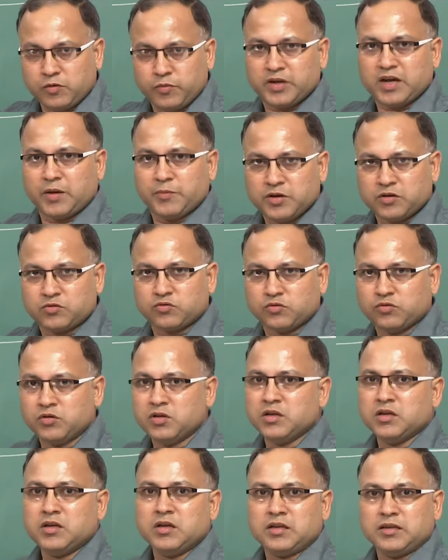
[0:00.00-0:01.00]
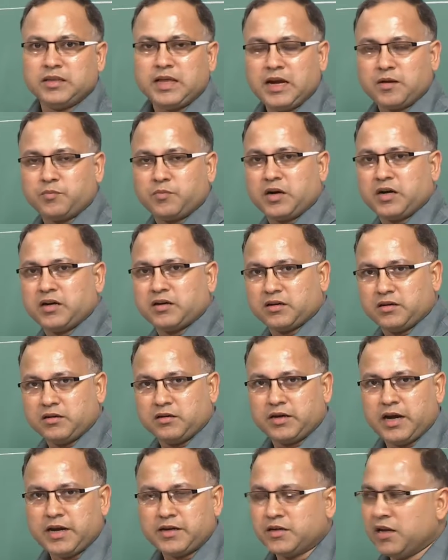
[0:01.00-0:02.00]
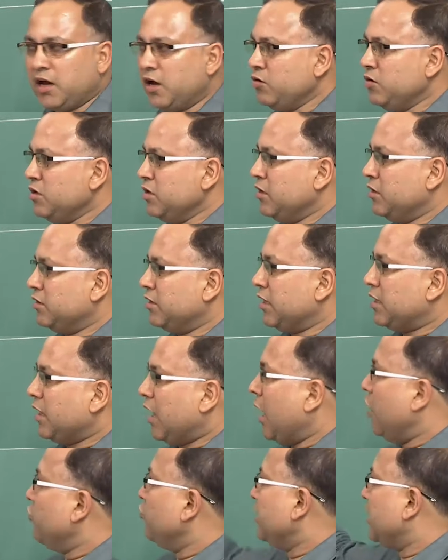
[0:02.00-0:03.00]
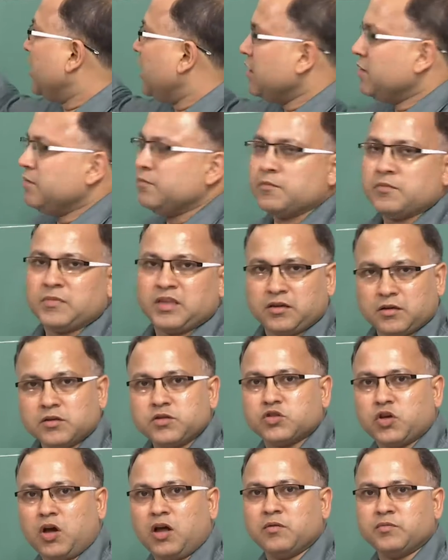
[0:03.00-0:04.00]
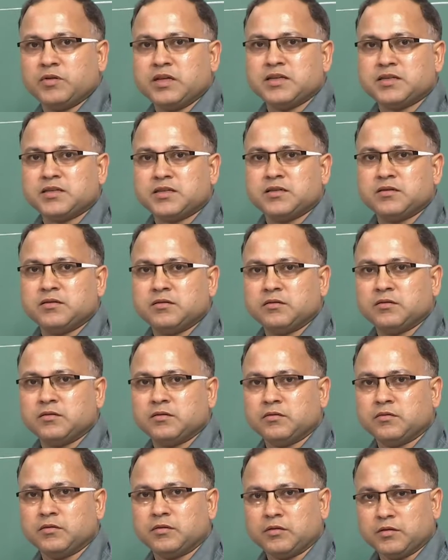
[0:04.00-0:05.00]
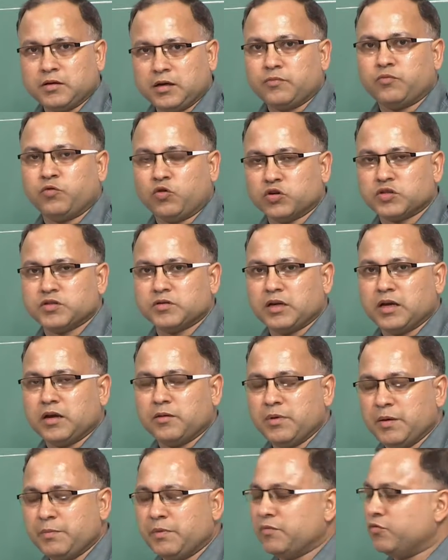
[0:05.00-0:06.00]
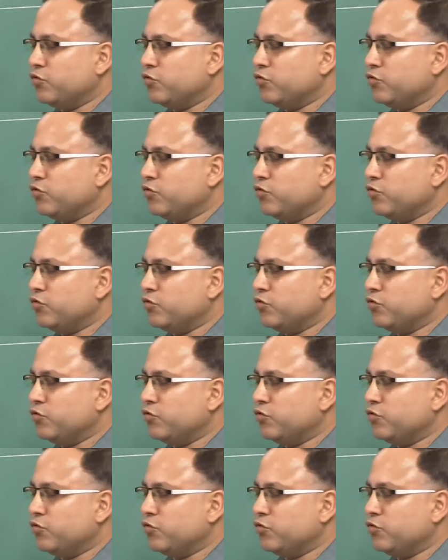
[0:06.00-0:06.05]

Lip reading: will be coming to that part right now, that how we can solve this member